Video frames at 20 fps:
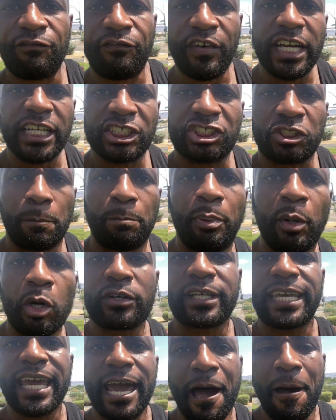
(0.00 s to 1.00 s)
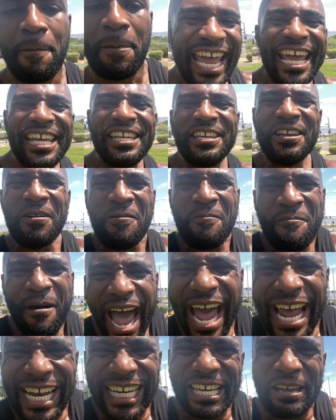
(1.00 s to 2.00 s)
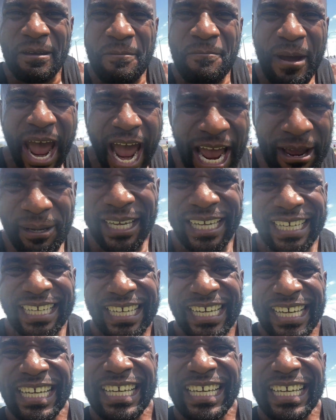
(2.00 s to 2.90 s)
finish the boot camp, and you made it, baby.